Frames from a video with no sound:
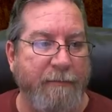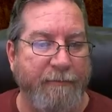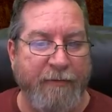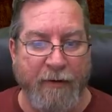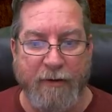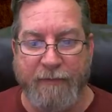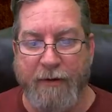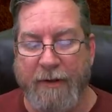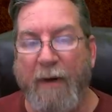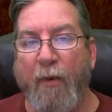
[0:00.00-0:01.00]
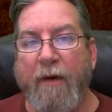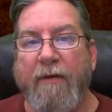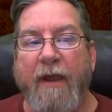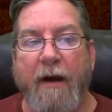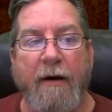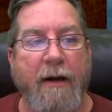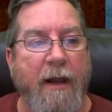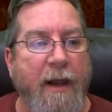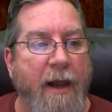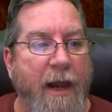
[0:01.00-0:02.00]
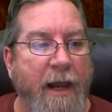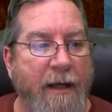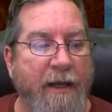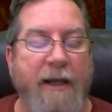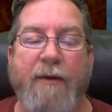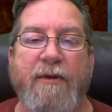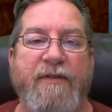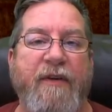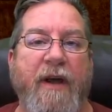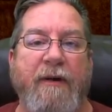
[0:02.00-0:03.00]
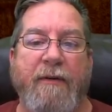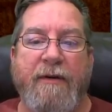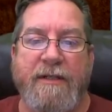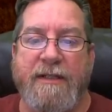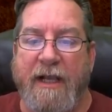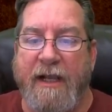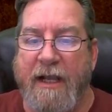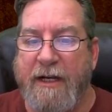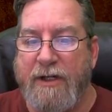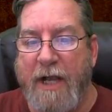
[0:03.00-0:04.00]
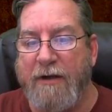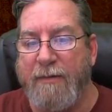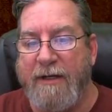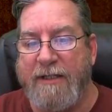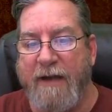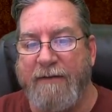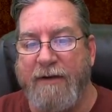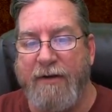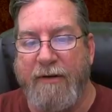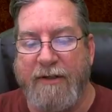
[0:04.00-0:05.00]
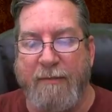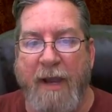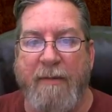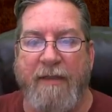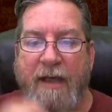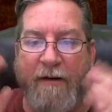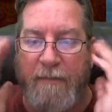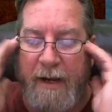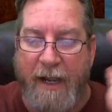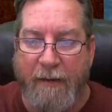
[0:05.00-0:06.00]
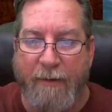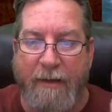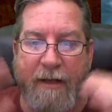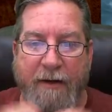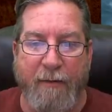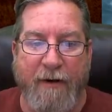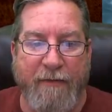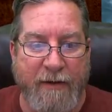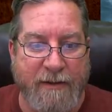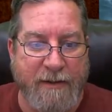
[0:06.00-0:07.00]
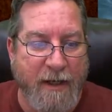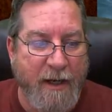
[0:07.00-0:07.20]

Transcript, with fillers: for those of you that weren't there. And it was fun. I kind of challenged myself to do this mammoth out of my head without any reference.